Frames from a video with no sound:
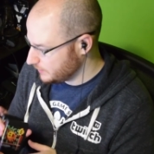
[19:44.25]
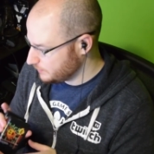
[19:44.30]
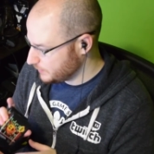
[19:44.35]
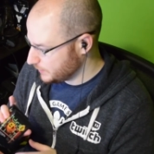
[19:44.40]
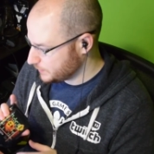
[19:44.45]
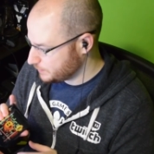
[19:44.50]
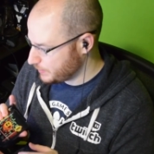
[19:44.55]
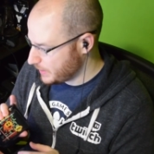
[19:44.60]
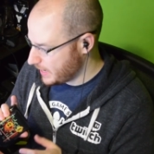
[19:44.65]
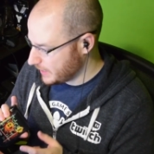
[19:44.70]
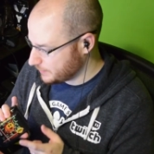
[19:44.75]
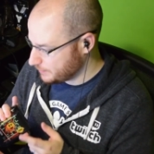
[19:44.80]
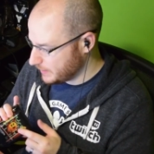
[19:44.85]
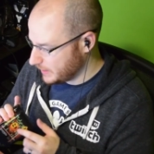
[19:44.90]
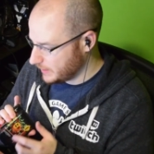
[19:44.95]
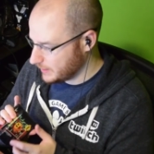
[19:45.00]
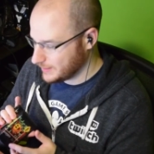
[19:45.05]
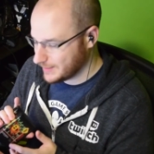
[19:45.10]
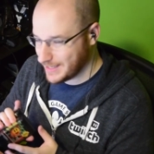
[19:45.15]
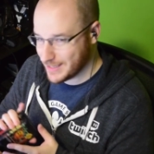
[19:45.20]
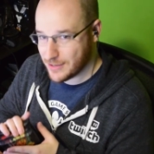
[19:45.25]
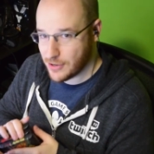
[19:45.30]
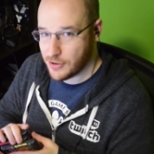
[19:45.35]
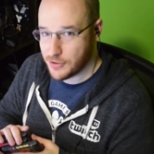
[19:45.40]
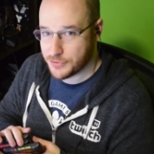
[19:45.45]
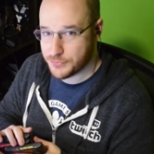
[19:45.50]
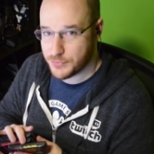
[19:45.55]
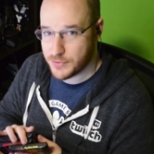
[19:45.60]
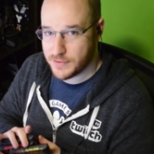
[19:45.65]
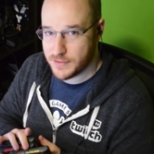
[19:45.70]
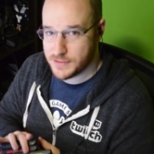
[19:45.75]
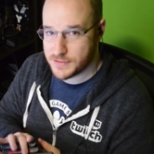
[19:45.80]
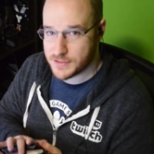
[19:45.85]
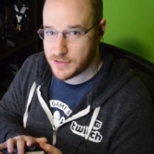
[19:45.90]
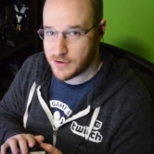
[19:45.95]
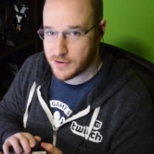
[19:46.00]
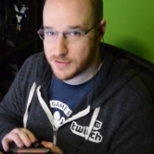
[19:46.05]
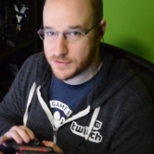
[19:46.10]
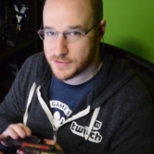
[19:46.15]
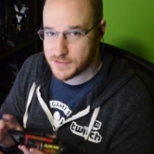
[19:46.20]
Miss Pac-Man, like all 3 of these
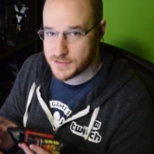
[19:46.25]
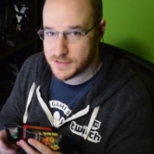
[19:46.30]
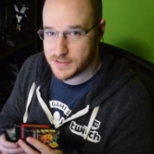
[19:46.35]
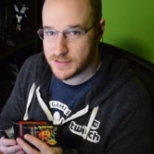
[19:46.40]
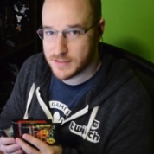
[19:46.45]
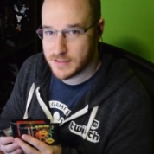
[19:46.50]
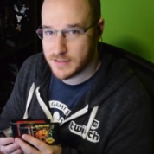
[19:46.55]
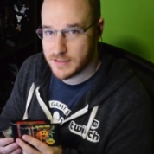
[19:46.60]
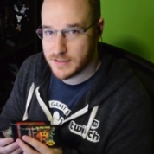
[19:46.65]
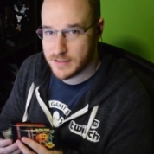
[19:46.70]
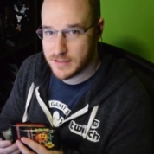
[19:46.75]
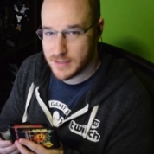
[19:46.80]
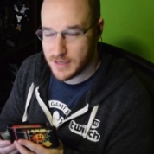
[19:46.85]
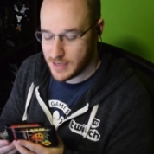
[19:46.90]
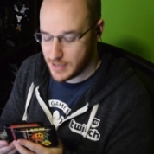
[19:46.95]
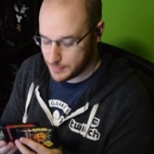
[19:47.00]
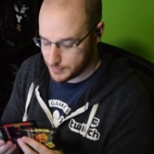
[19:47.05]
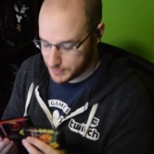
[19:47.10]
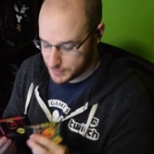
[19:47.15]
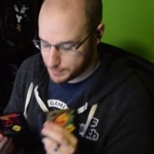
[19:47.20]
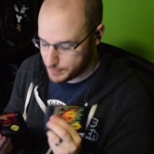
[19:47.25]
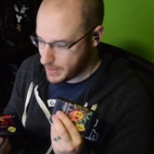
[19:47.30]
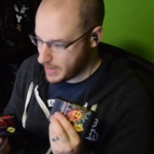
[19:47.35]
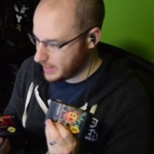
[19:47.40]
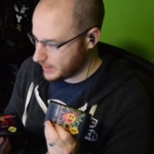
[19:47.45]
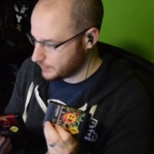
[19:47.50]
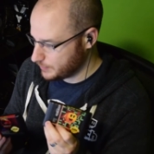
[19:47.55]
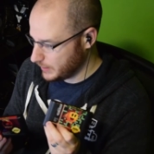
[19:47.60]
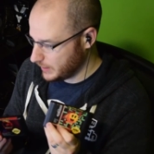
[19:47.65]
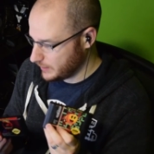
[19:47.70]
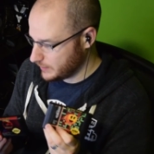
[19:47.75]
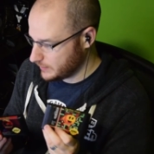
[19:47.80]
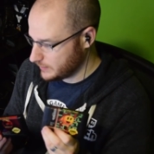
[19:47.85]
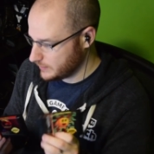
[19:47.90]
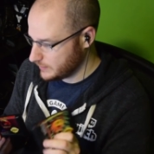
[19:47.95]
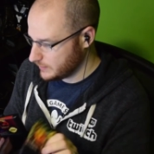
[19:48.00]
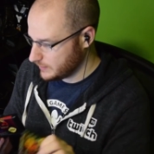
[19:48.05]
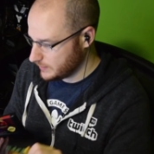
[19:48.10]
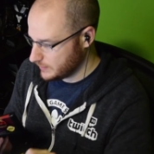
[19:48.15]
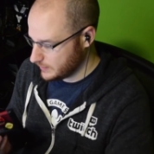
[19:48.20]
carts, Miss Pac-Man,
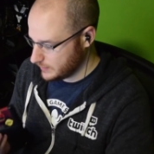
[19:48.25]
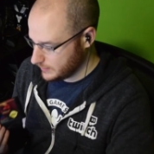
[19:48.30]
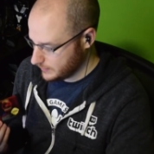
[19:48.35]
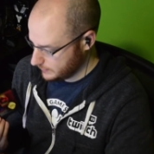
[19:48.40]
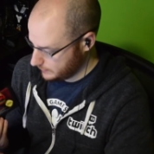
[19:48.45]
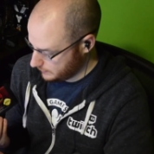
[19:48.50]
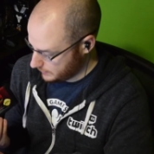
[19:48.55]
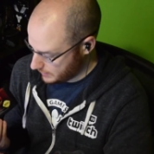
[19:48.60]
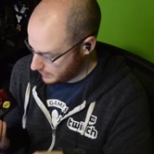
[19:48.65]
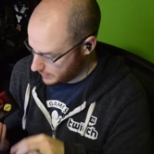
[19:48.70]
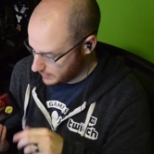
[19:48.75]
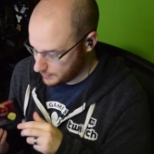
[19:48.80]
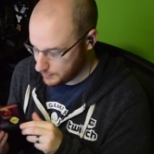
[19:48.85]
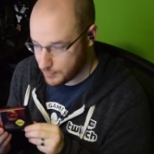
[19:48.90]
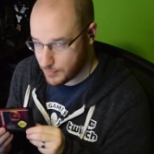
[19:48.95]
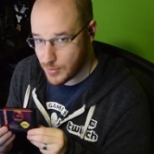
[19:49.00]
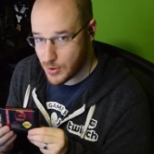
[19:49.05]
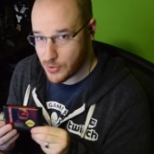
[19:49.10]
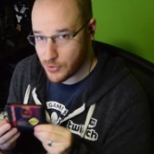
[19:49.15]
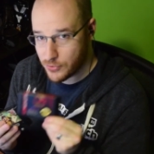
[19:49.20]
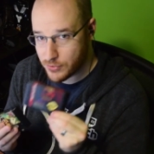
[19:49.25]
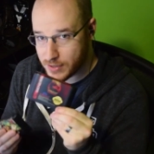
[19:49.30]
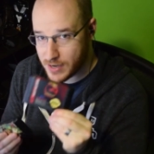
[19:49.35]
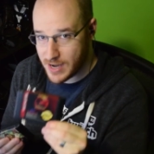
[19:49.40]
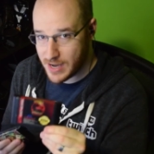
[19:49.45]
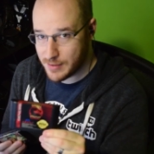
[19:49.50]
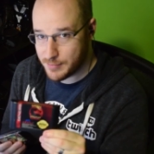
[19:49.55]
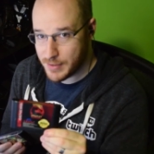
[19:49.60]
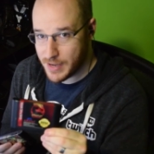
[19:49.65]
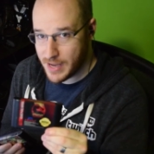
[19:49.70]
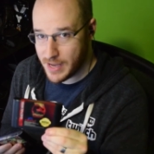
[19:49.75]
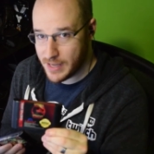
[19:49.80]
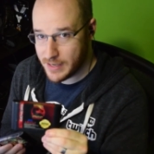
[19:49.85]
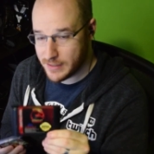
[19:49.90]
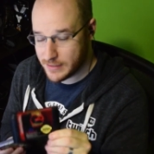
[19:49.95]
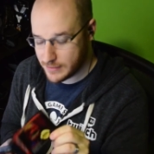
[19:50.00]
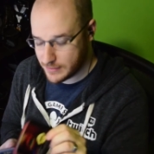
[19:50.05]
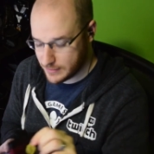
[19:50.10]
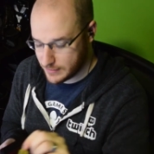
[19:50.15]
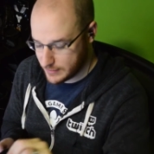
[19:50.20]
Mortal Kombat,
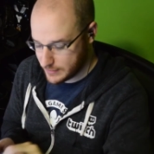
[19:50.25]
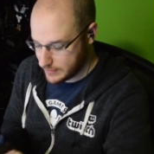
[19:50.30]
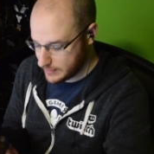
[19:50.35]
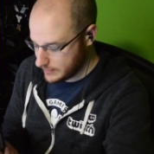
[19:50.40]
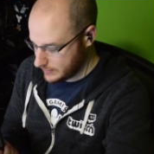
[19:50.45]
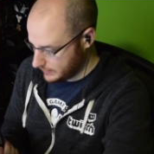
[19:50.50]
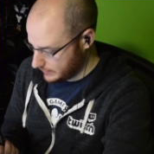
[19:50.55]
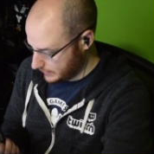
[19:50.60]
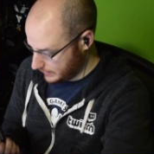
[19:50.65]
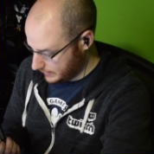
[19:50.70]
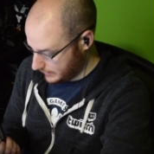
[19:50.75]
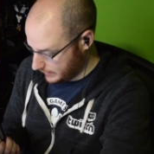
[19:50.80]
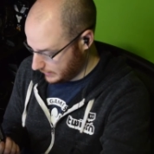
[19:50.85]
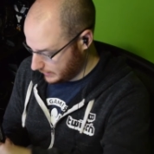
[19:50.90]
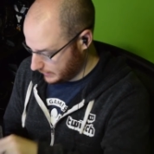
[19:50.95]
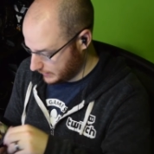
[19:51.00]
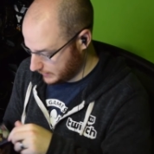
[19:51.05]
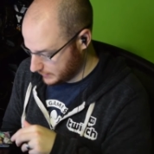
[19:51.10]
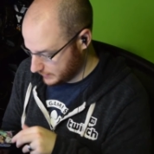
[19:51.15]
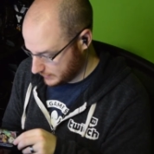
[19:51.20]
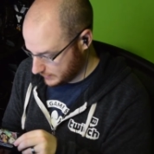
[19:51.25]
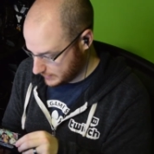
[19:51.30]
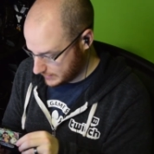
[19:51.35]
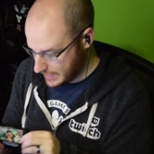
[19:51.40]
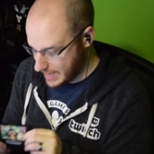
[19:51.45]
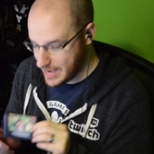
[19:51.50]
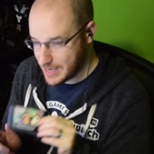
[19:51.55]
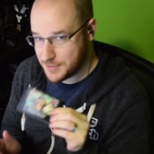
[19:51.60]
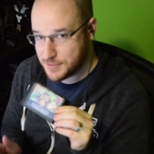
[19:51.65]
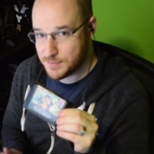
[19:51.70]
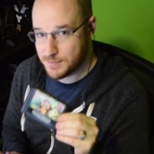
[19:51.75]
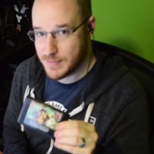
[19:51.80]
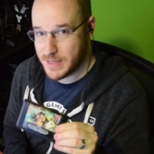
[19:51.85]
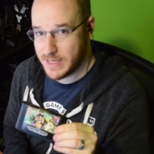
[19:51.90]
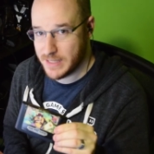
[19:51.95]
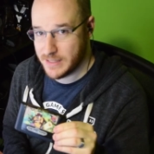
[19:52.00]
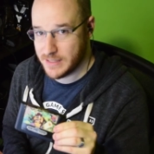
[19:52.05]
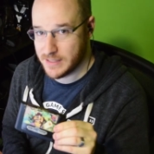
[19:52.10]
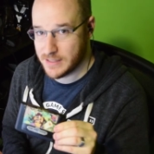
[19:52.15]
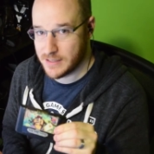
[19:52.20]
and
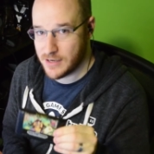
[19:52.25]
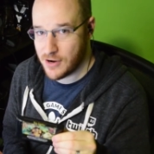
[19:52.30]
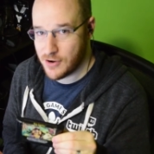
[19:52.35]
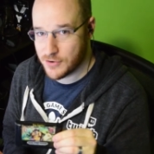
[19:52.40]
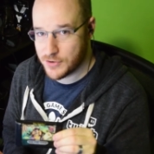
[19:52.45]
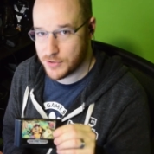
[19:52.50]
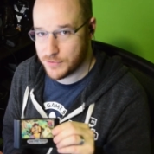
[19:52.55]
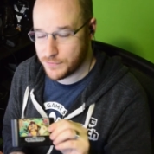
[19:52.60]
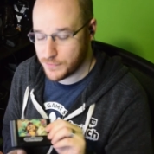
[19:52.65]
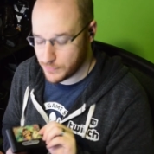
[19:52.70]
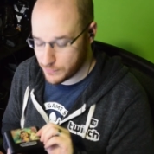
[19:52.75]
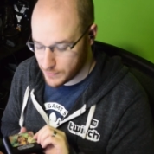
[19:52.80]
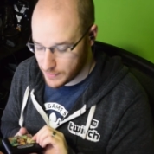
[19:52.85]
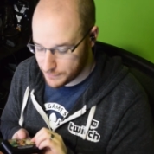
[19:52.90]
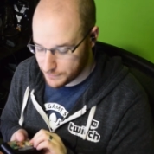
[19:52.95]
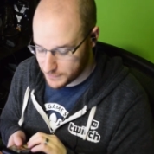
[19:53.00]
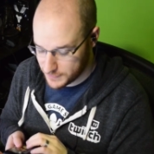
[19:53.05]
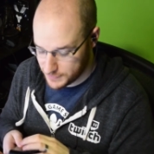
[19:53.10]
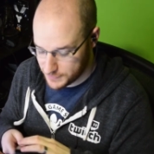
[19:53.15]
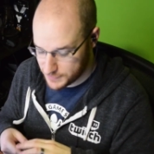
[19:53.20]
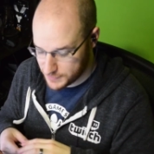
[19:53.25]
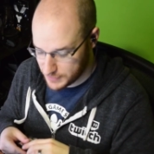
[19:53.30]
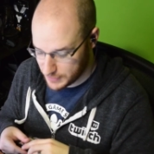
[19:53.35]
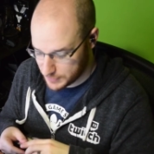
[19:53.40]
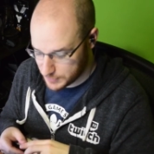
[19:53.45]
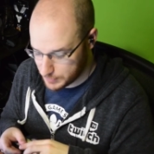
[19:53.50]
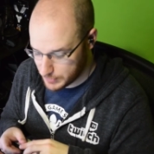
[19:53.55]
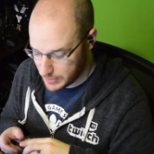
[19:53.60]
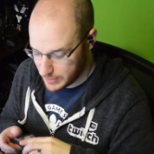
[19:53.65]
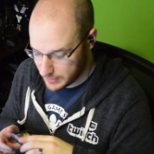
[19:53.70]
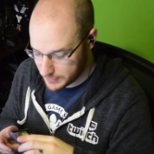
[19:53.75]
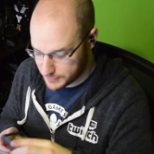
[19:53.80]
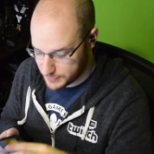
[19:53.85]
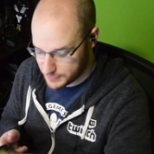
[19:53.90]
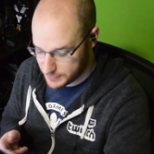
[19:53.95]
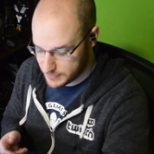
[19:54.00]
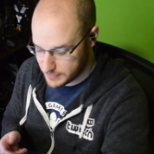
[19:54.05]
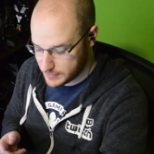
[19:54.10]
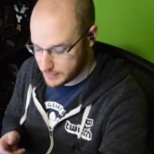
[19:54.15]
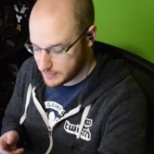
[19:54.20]
Tasmania all go for roughly
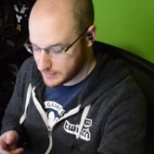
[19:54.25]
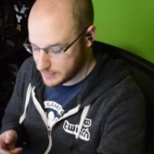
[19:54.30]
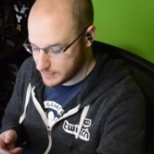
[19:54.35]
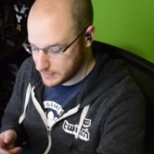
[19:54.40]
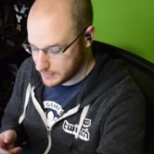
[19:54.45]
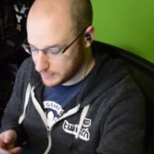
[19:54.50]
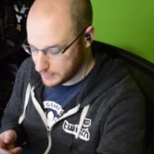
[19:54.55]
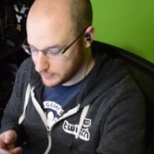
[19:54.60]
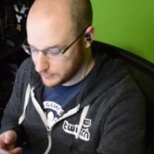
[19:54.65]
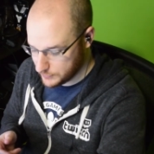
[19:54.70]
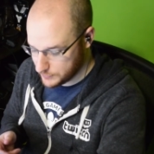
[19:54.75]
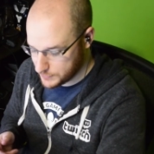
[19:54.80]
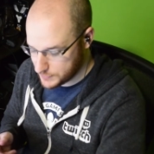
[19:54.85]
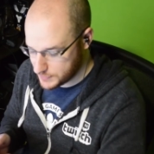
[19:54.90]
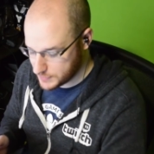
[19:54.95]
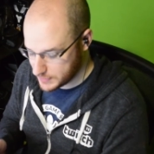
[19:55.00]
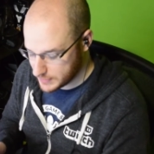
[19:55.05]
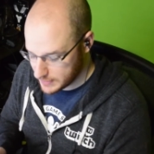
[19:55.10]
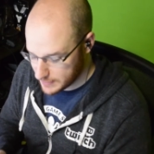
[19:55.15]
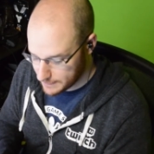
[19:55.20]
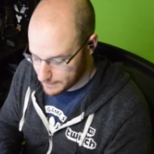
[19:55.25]
$6 loose.